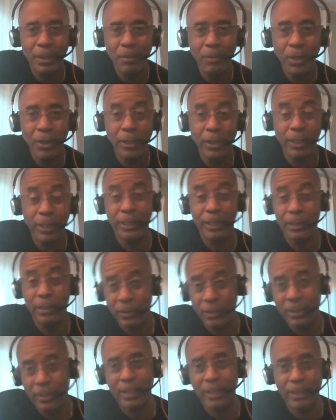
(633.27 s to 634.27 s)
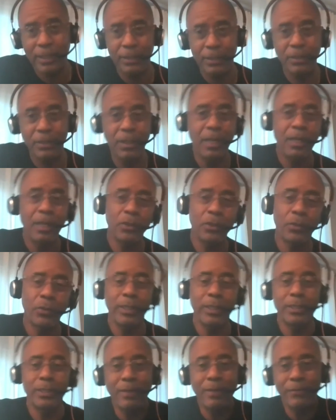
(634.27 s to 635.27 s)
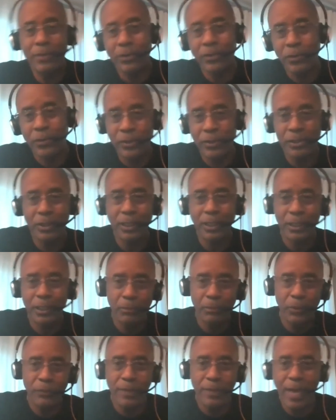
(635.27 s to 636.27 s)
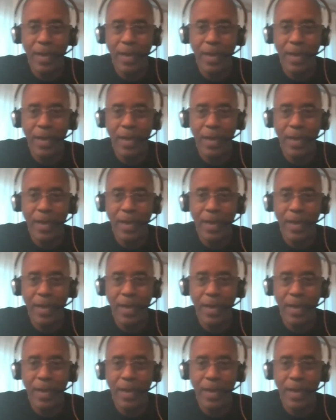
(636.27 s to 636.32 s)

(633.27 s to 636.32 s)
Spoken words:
our kids, they're not kids, 27 to 36 moved out.